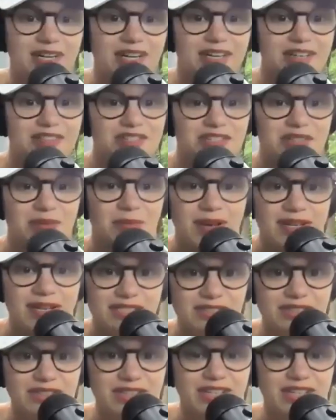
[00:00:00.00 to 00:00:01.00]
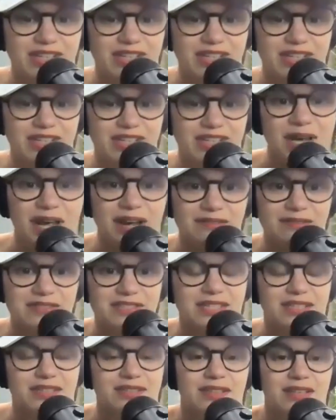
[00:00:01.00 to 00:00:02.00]
energy and the masculine energy that we have
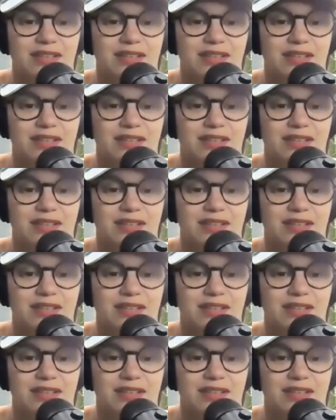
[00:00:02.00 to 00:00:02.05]
to